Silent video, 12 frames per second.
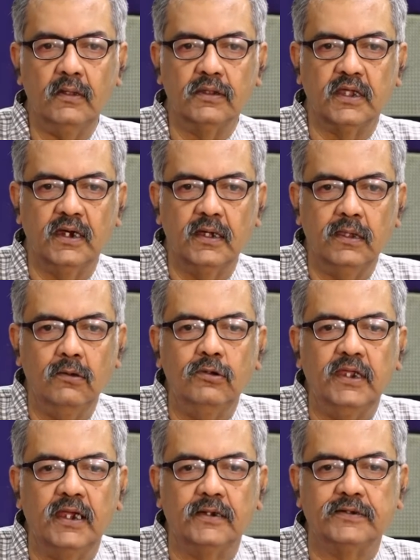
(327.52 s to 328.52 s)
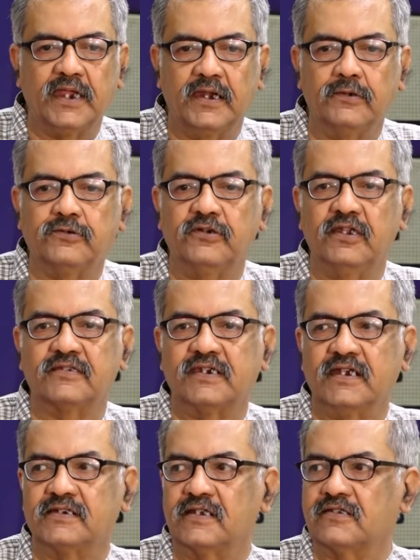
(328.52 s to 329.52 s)
the union territory
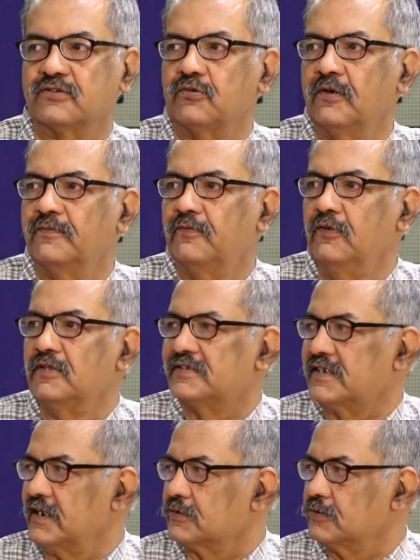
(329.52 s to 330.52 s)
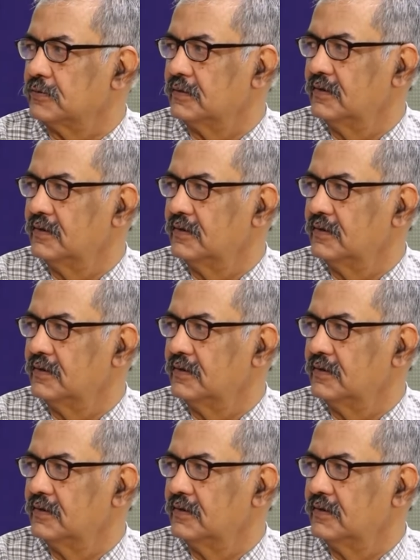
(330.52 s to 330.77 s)
status to a full statehood.